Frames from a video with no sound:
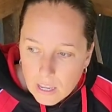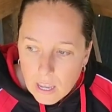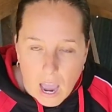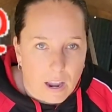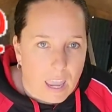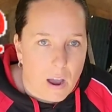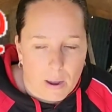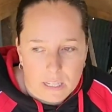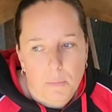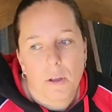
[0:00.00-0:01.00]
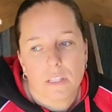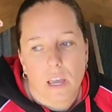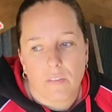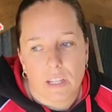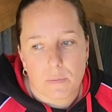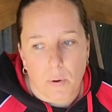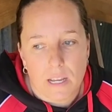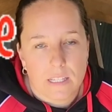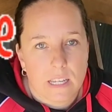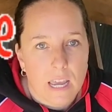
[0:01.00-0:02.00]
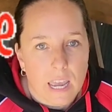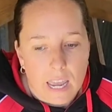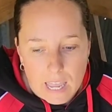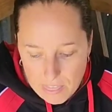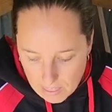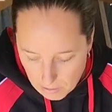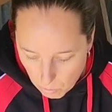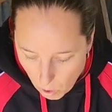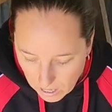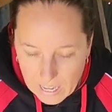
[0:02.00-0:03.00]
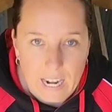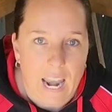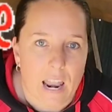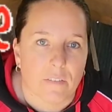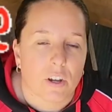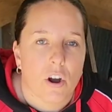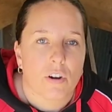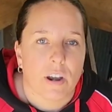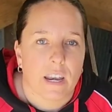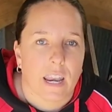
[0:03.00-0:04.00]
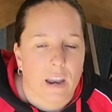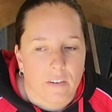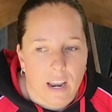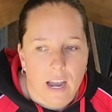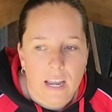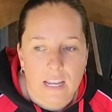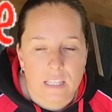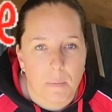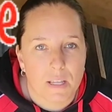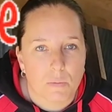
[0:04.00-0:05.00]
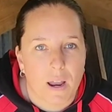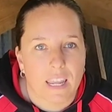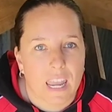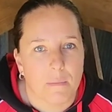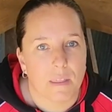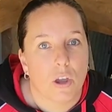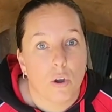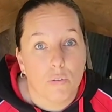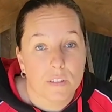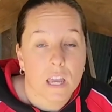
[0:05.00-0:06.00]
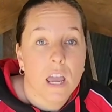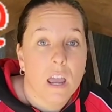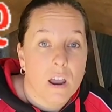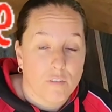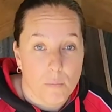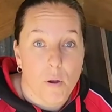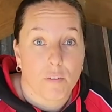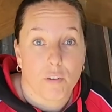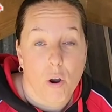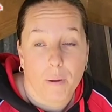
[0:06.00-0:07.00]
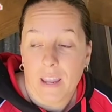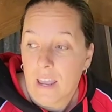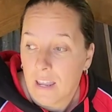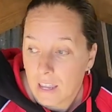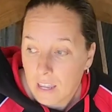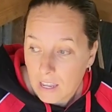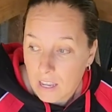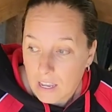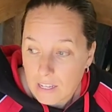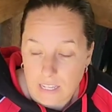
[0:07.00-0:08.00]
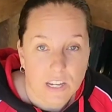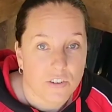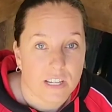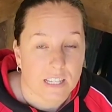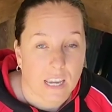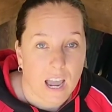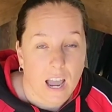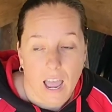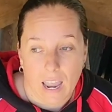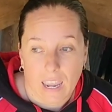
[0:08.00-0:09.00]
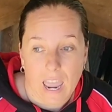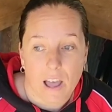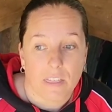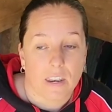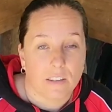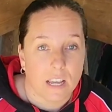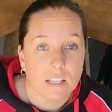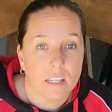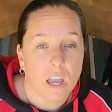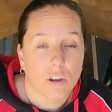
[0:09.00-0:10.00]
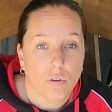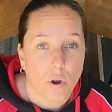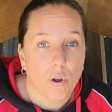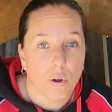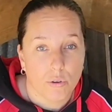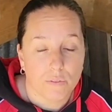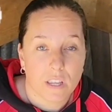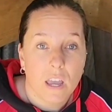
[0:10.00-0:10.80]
our cow experts have expressed that walking in and out of a concreted area is the best way to keep their hooves from overgrowing. Dierdre's a cow that does grow hooves